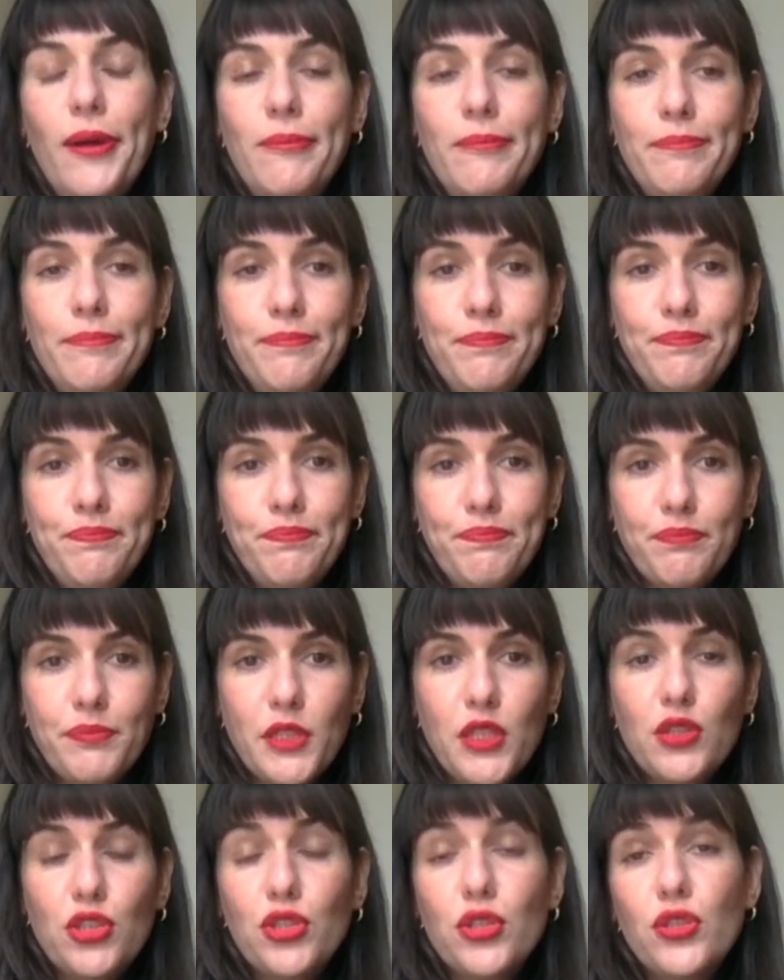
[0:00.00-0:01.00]

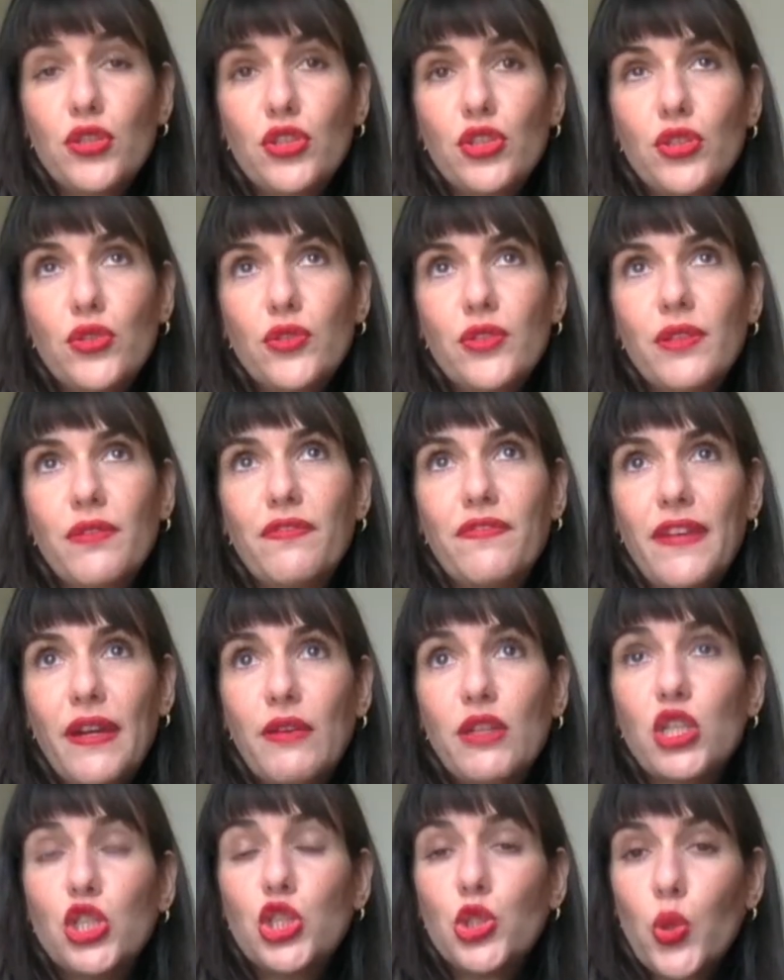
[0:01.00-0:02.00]
you should choose a
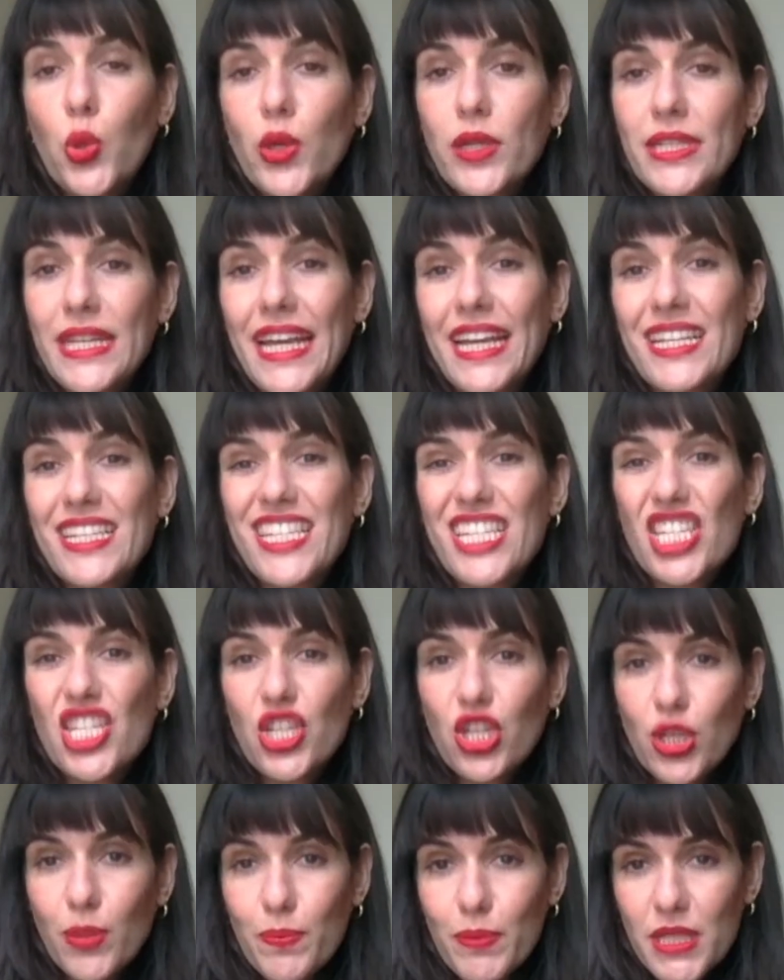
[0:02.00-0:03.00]
very short
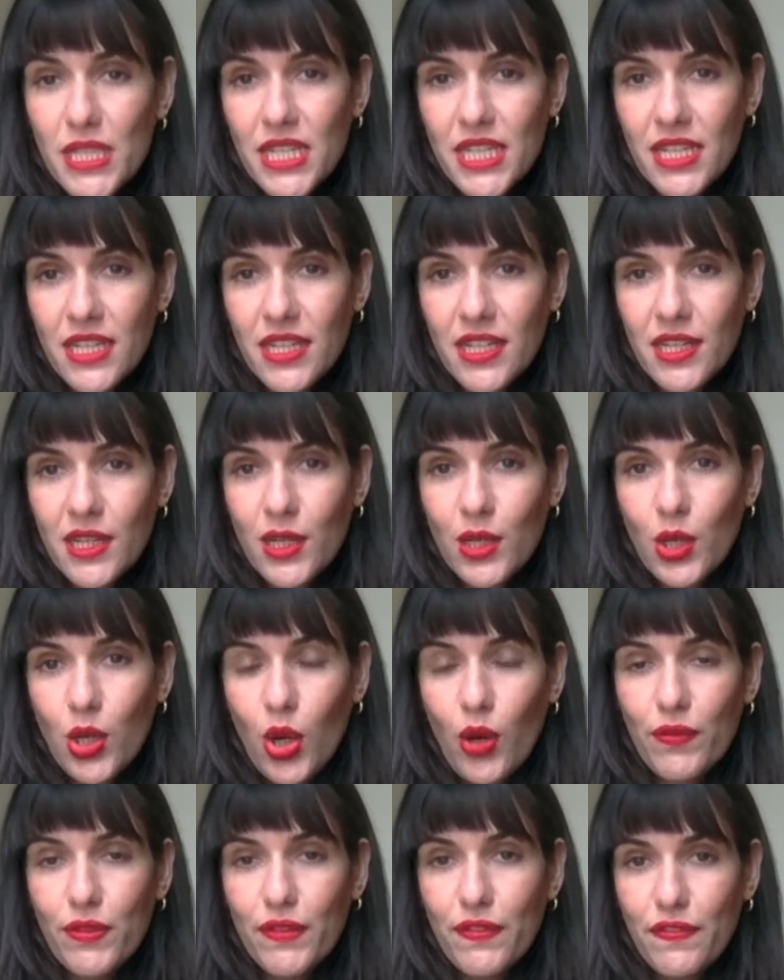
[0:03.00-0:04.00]
excerpt
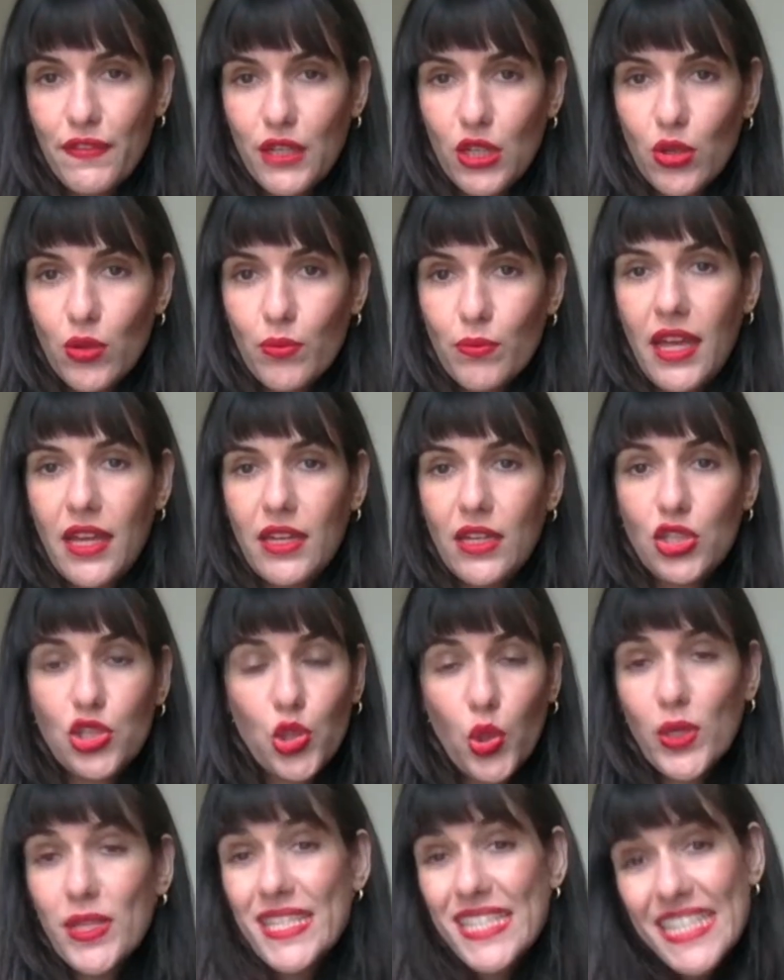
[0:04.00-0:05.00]
of the film, a
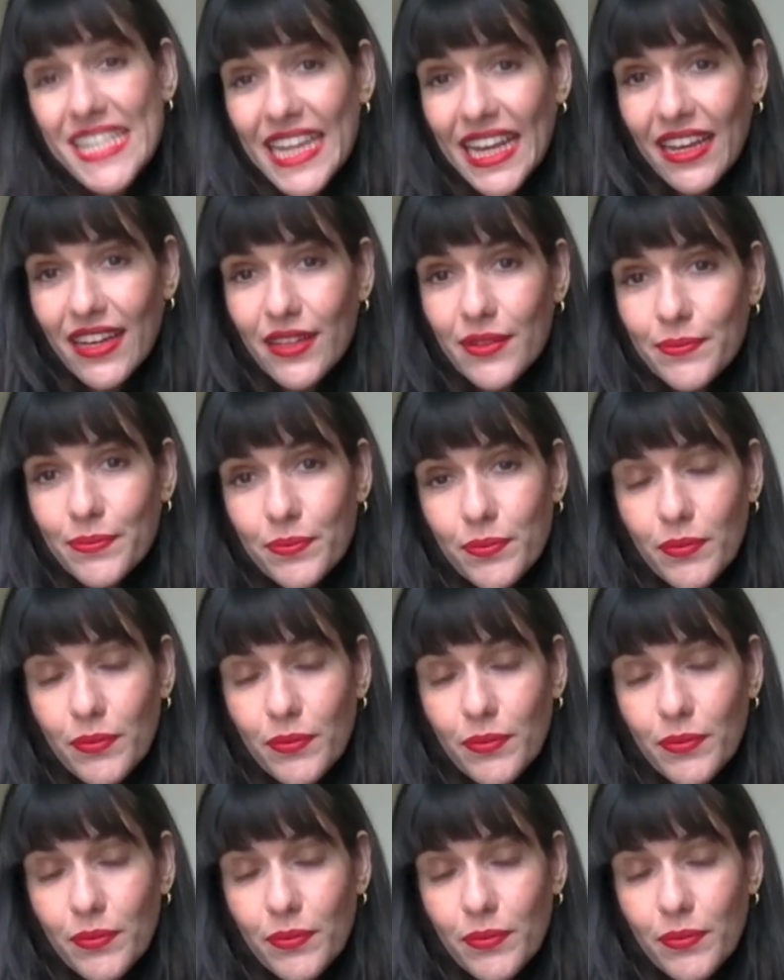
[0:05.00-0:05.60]
short scene.